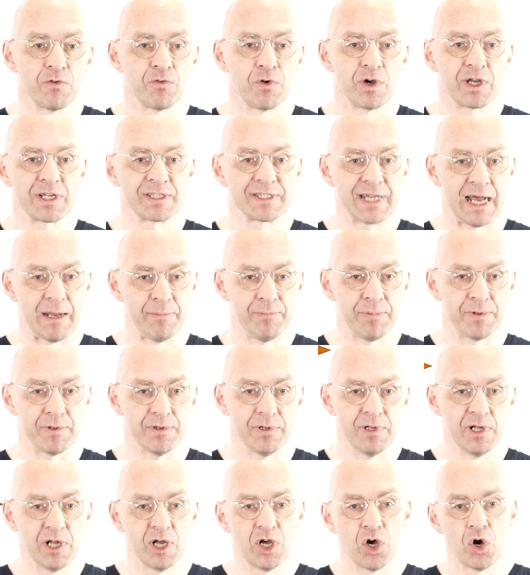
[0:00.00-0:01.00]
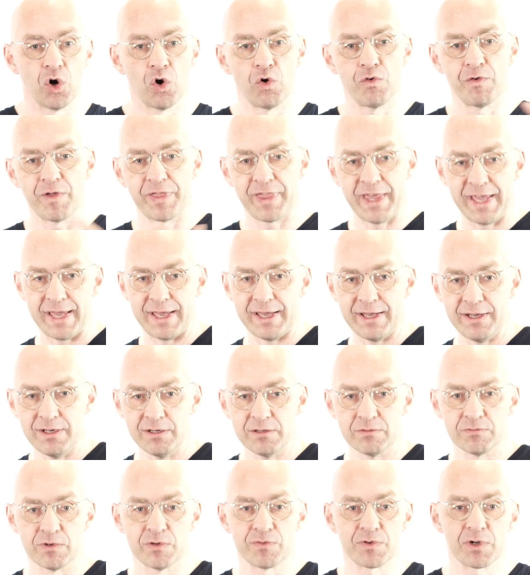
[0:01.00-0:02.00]
For example, over
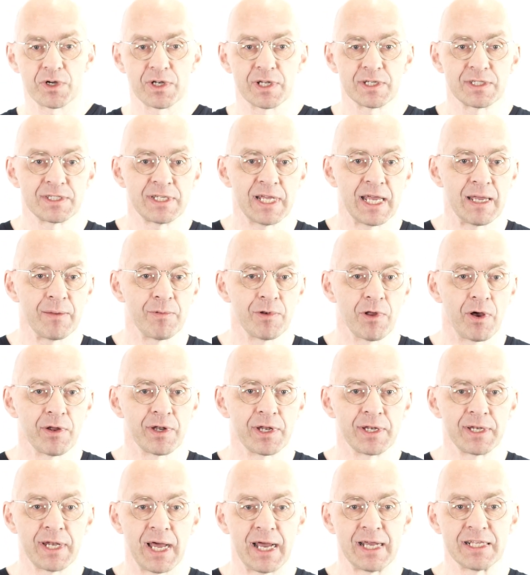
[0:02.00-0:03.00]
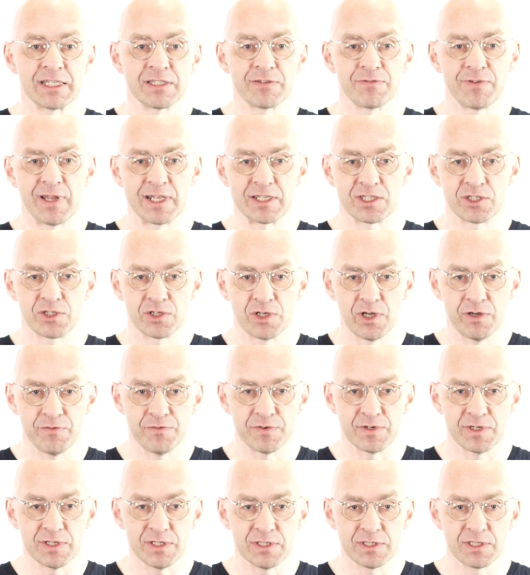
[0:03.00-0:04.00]
there, we've got a table on a nice flat
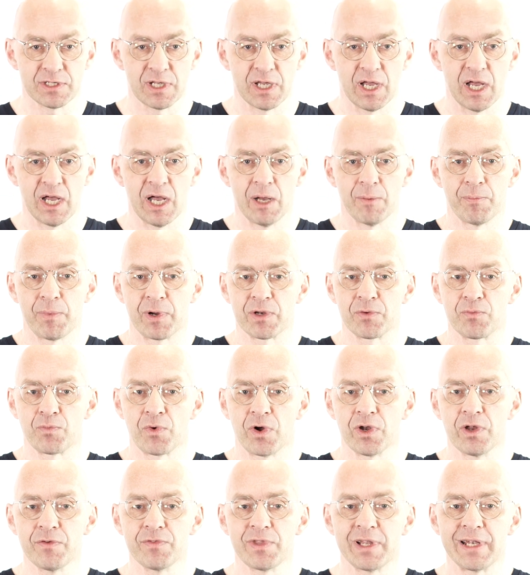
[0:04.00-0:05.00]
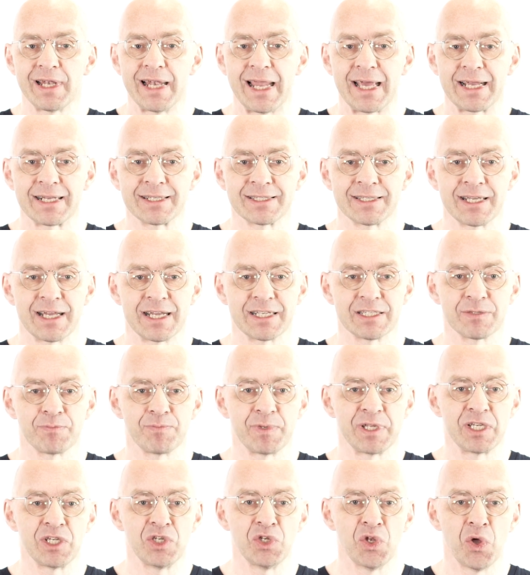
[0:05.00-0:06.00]
surface, but one of the legs has
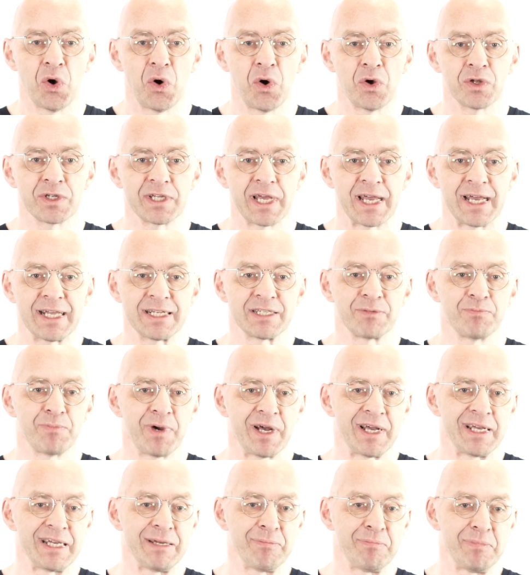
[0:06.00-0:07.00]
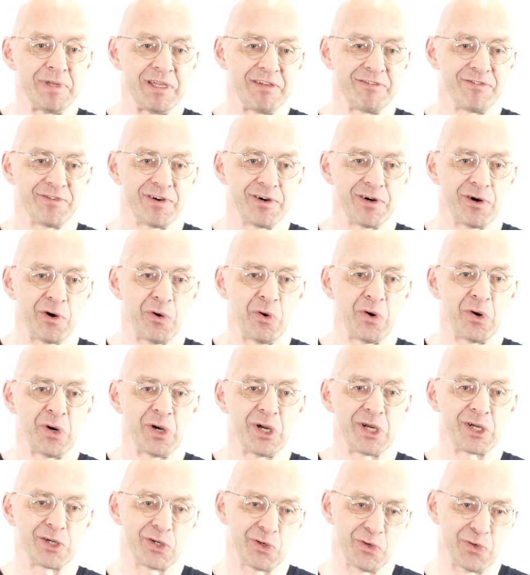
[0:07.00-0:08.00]
been gnawed at by a beaver
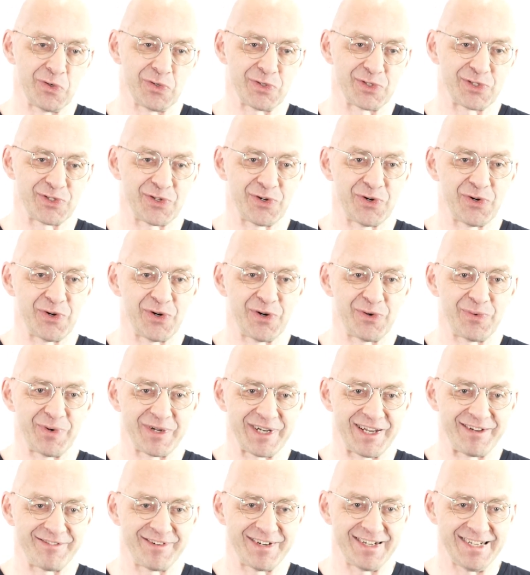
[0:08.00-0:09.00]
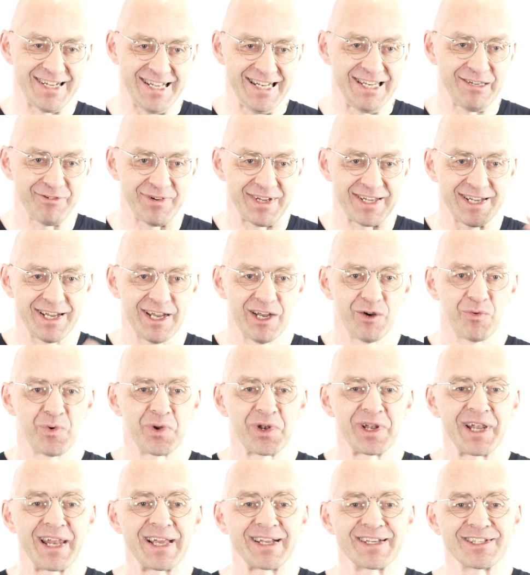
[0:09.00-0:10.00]
or a ghost or whatever. Anyway,
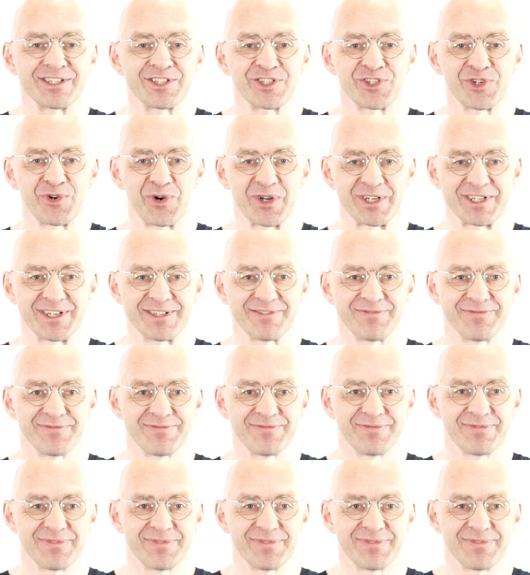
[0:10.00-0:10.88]
one leg is shorter.